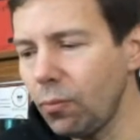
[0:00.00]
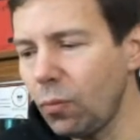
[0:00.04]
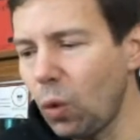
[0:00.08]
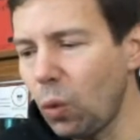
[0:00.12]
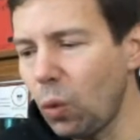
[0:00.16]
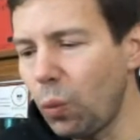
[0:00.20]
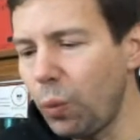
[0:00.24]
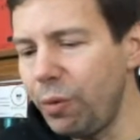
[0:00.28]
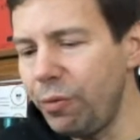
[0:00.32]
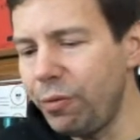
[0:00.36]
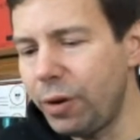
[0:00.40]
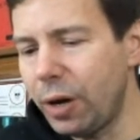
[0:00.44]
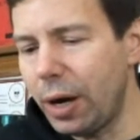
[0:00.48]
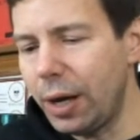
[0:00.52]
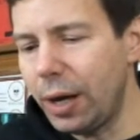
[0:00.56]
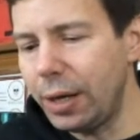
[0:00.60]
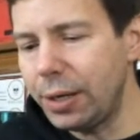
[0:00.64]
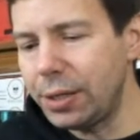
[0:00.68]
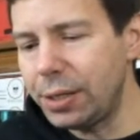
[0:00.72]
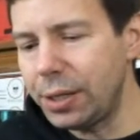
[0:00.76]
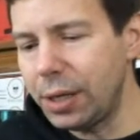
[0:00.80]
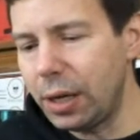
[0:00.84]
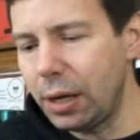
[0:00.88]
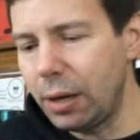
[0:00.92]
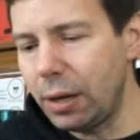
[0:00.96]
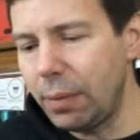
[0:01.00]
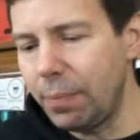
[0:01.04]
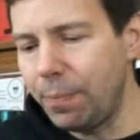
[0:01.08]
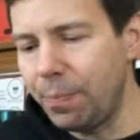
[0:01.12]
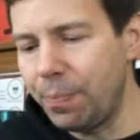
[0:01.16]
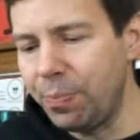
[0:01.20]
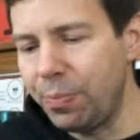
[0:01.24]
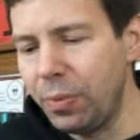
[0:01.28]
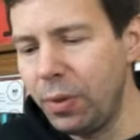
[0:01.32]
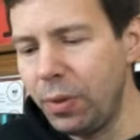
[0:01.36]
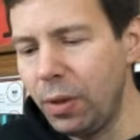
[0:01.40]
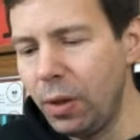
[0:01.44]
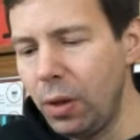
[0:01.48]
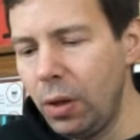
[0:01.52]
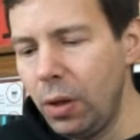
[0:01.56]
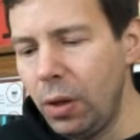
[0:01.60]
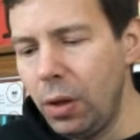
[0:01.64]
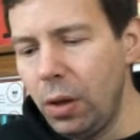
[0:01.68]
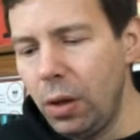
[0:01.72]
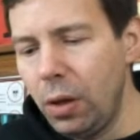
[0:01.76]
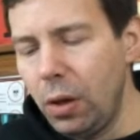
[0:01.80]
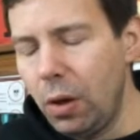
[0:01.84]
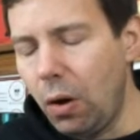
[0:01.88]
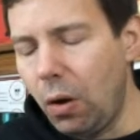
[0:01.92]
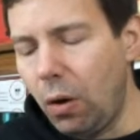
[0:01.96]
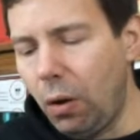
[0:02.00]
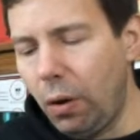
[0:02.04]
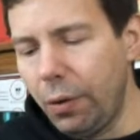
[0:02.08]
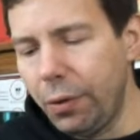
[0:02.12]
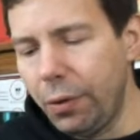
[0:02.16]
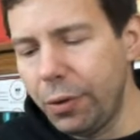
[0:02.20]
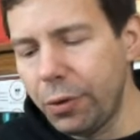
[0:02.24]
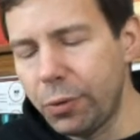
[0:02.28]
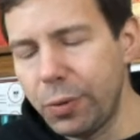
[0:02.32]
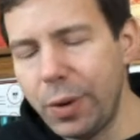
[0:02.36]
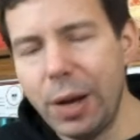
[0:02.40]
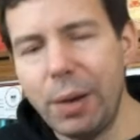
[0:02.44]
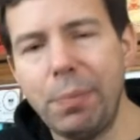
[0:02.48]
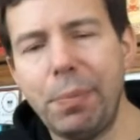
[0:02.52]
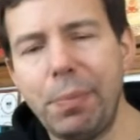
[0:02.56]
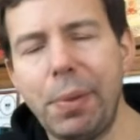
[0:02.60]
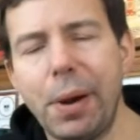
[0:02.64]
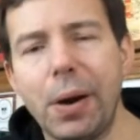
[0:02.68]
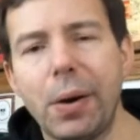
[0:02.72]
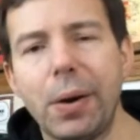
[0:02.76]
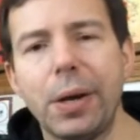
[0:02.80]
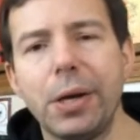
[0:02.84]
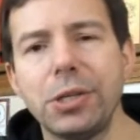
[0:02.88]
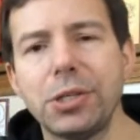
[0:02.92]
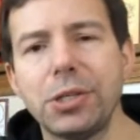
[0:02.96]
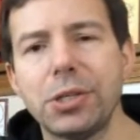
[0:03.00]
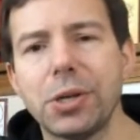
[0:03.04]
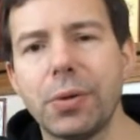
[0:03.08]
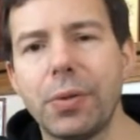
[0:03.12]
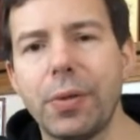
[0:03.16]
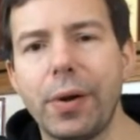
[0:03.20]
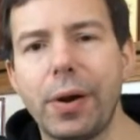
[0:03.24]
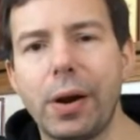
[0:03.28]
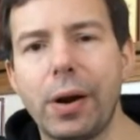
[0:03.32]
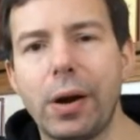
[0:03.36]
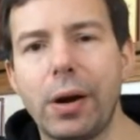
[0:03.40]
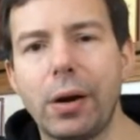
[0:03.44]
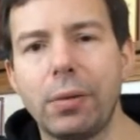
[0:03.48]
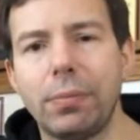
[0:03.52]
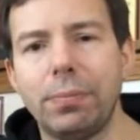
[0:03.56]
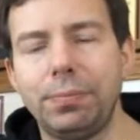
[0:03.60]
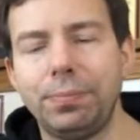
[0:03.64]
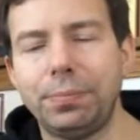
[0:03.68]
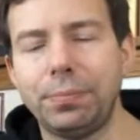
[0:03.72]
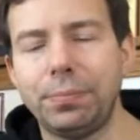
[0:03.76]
We've got all the red berries are there,